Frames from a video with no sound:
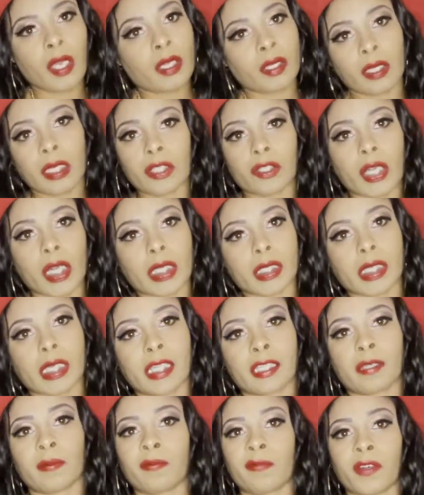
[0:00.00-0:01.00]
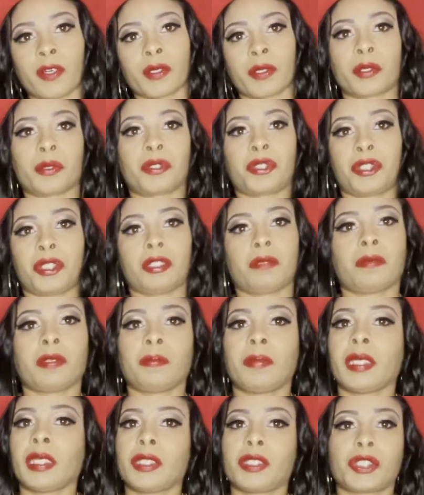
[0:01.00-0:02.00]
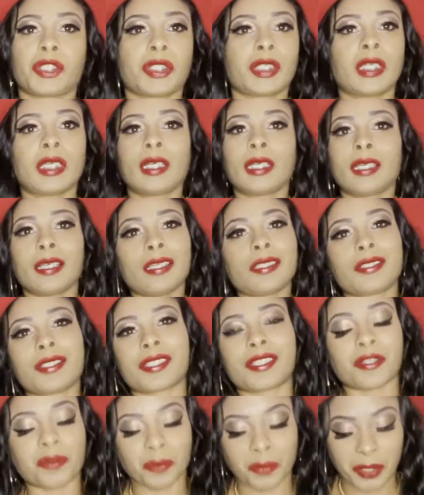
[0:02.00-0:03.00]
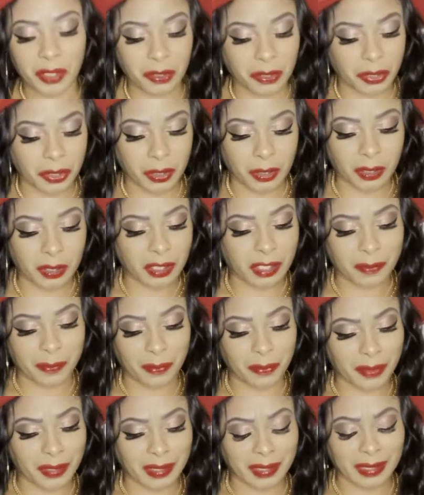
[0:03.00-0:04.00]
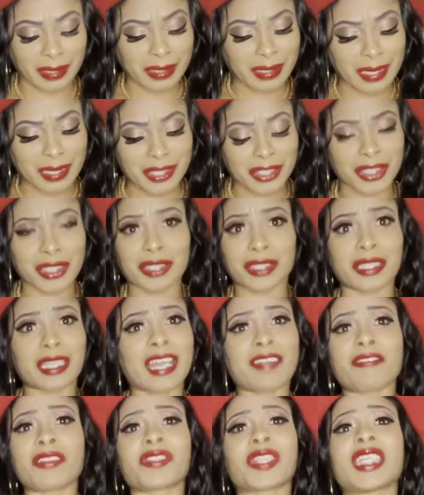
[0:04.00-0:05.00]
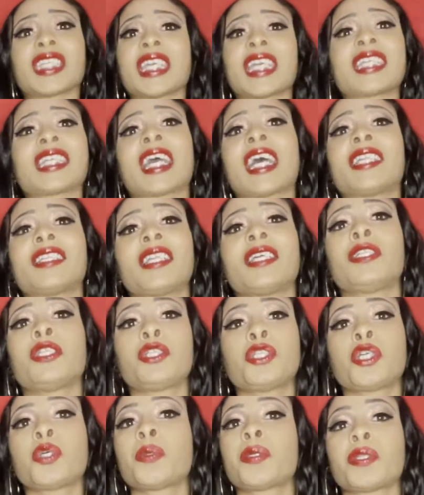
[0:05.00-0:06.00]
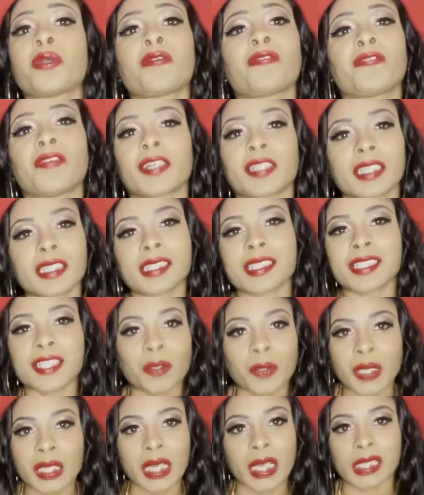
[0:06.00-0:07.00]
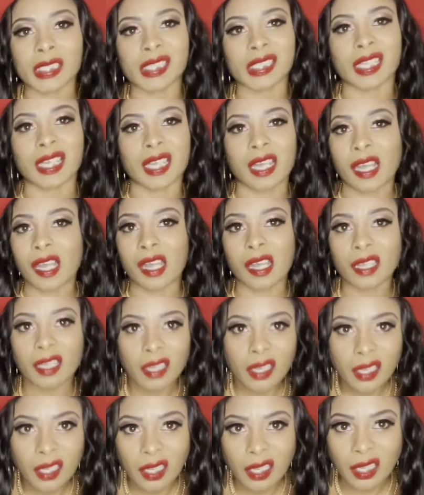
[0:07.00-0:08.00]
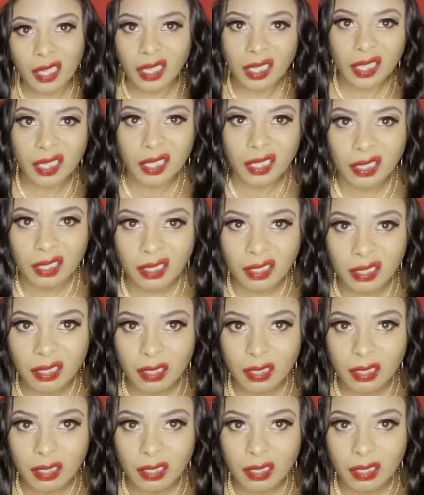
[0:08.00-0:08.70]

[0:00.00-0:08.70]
They try to say some Virgo shit, but bitch, it's just some weird shit at this point. Like, that shit, everything ain't got nothing to do with no fucking zodiac sign.